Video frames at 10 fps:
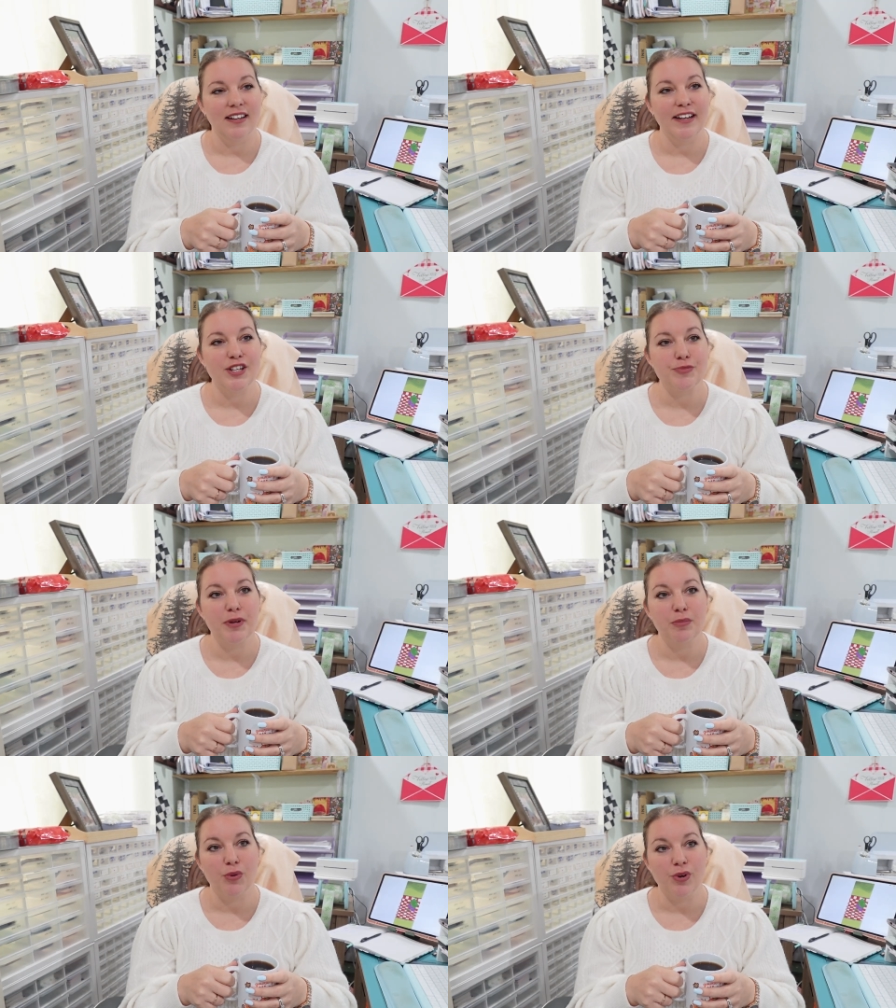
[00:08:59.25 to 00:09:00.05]
It has
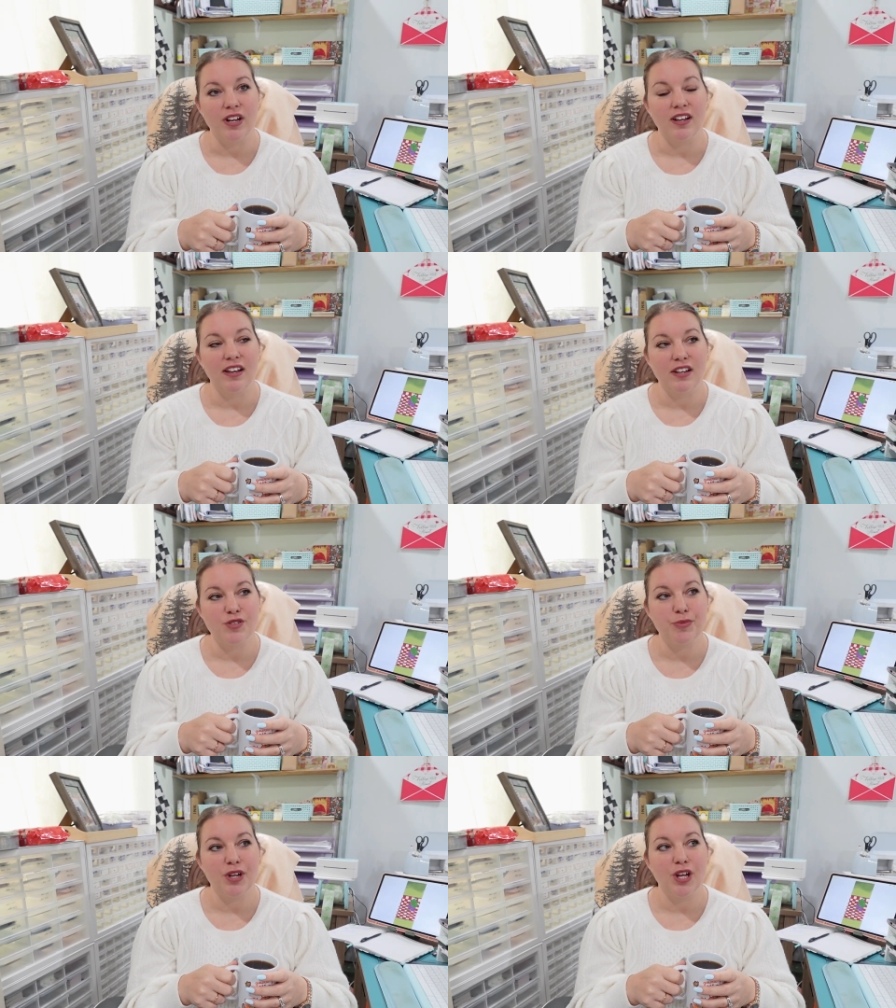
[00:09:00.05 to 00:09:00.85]
been a morning. It
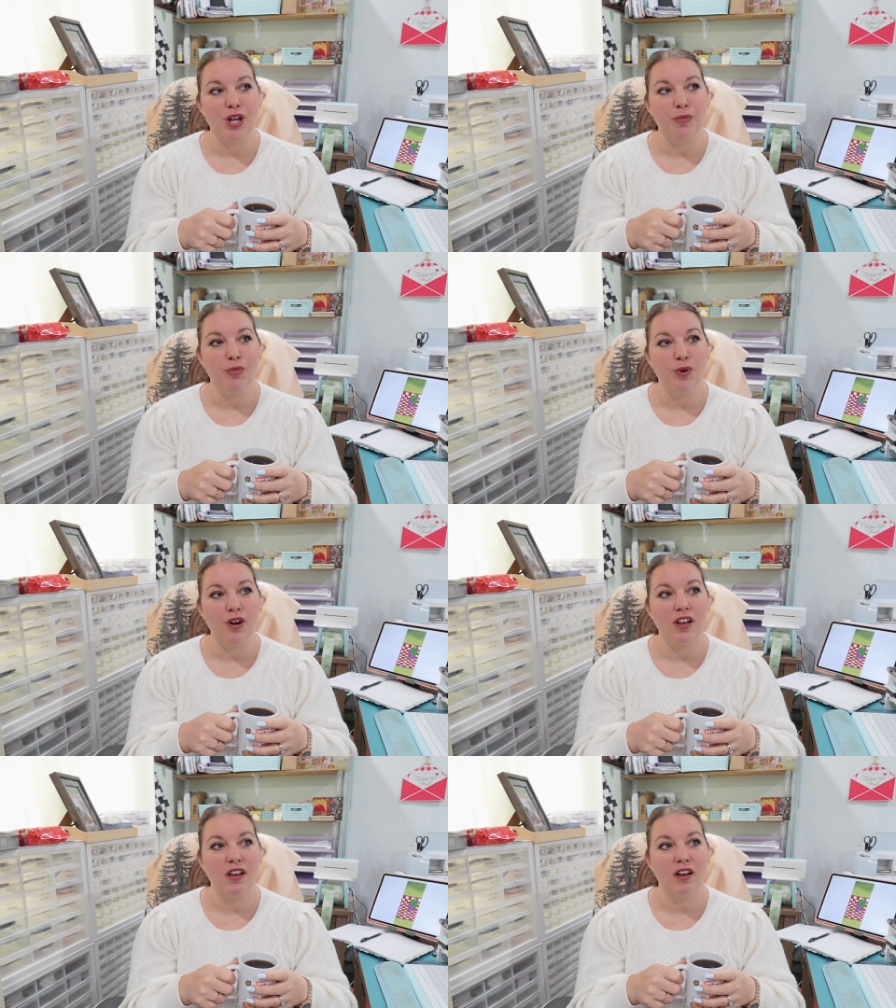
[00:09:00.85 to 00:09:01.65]
has been a
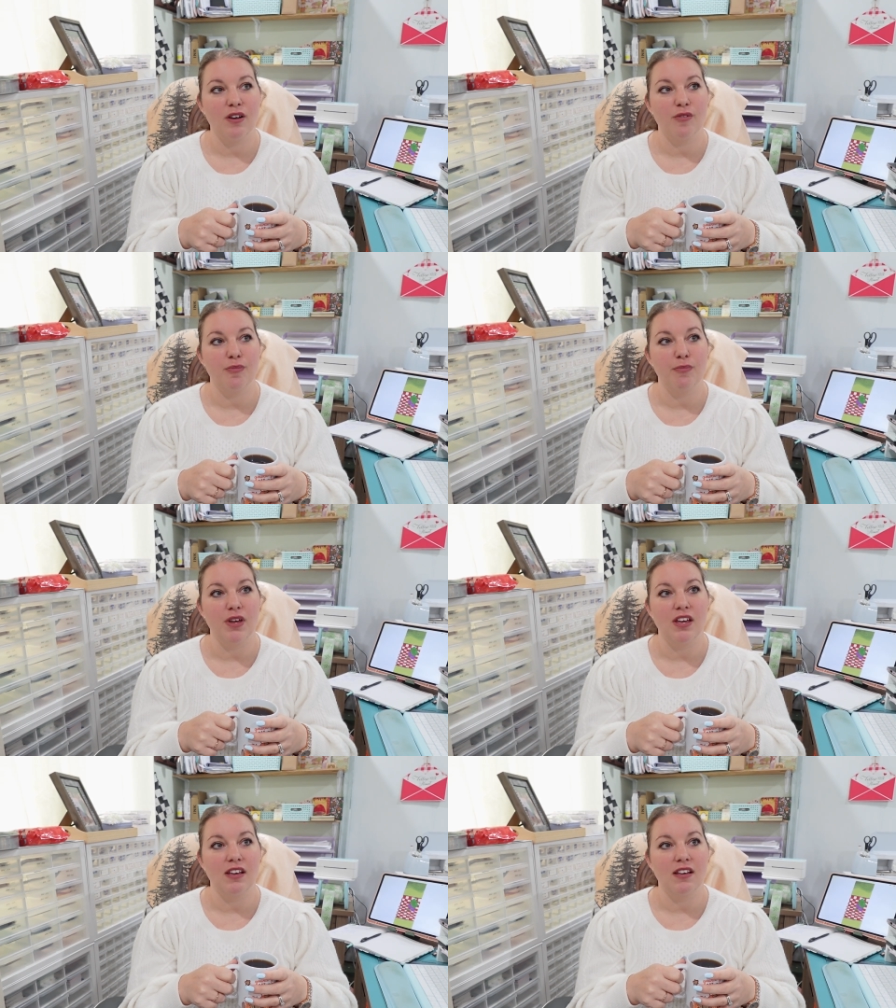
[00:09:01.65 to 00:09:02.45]
morning of
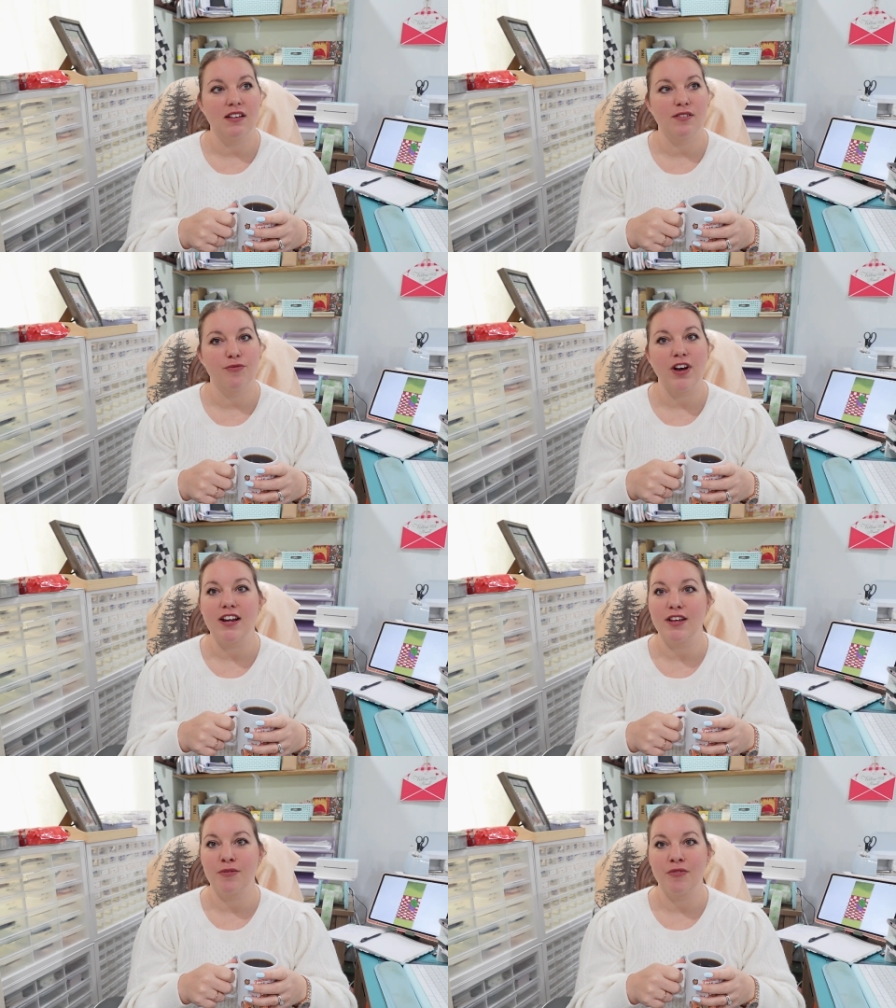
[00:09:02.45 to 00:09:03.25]
me
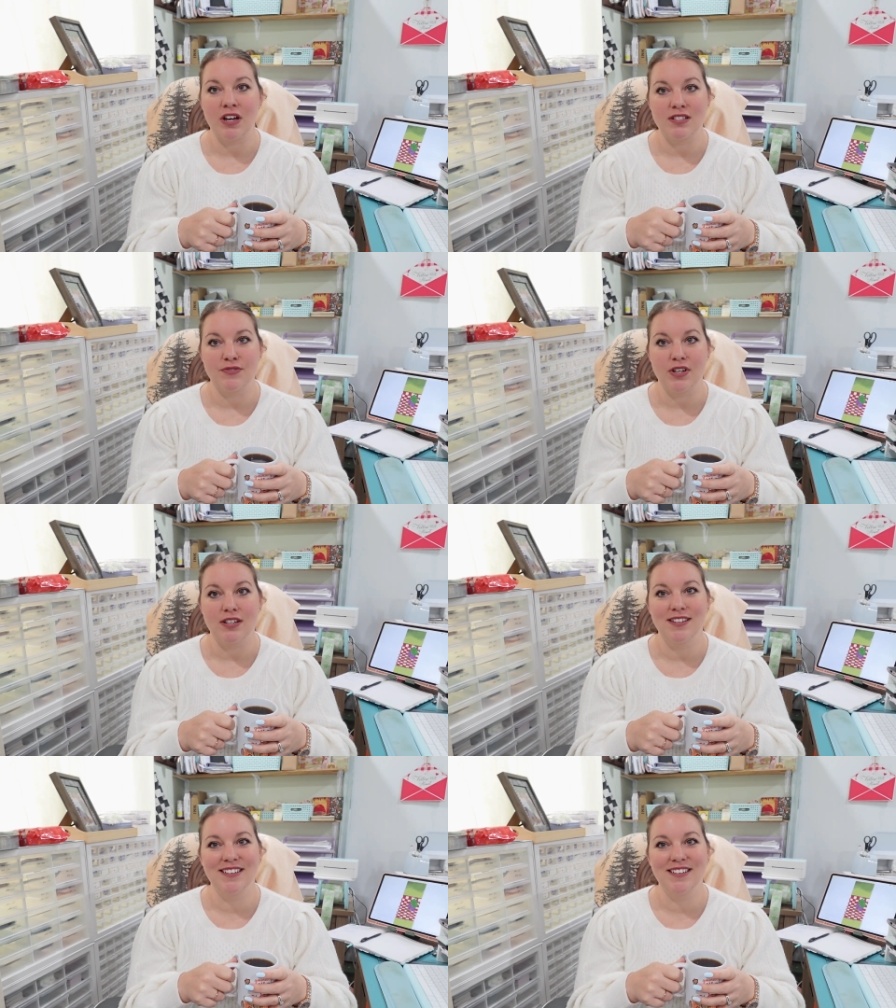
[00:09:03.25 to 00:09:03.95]
fighting FAFSA.